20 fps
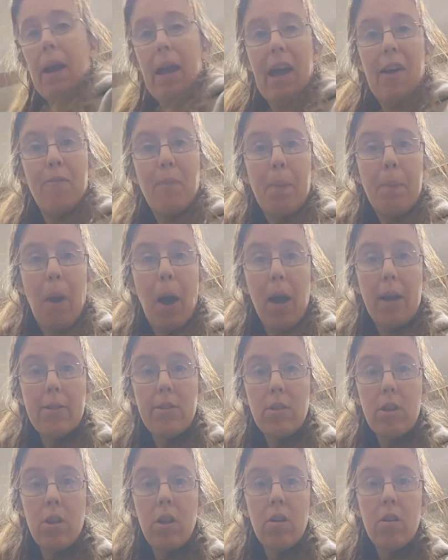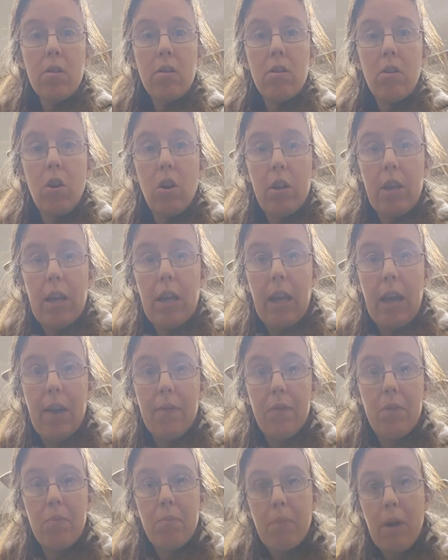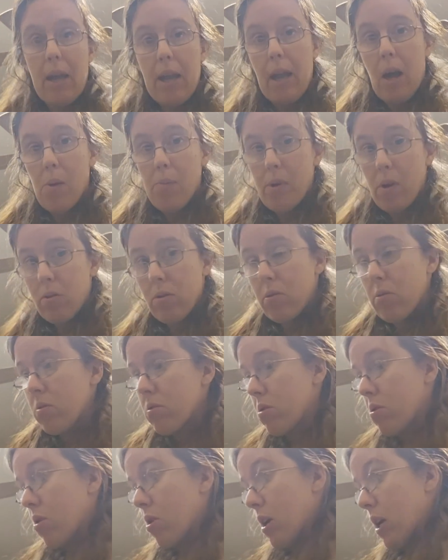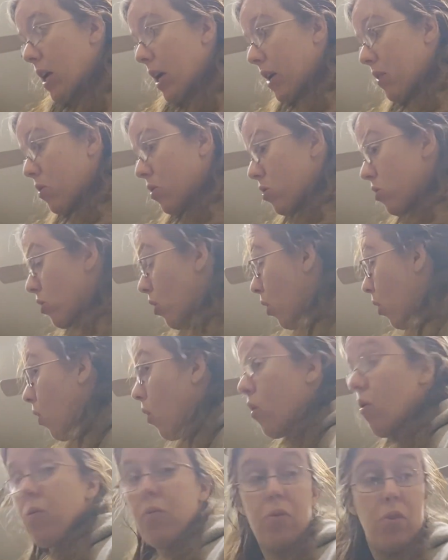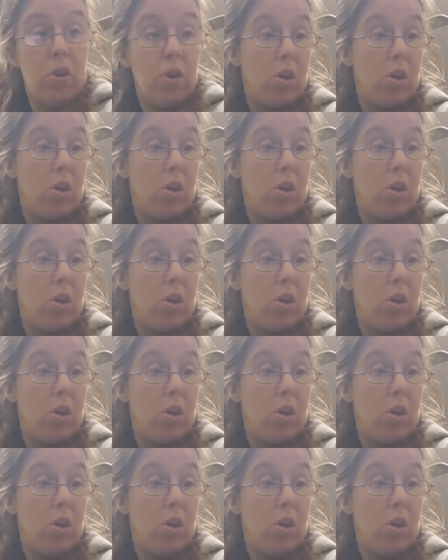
have my pasta cooking on my elbow noodles cooking on the stove.